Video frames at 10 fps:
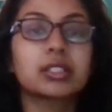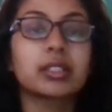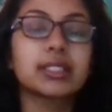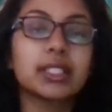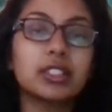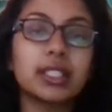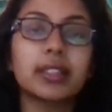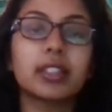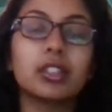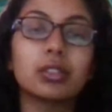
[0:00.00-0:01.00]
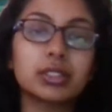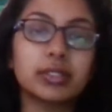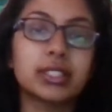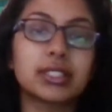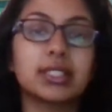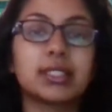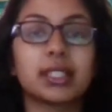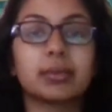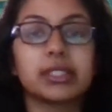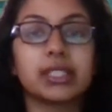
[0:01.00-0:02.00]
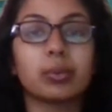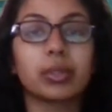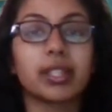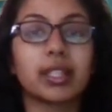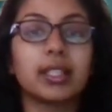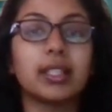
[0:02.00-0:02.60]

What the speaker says: So essentially, the use of a DTMC would then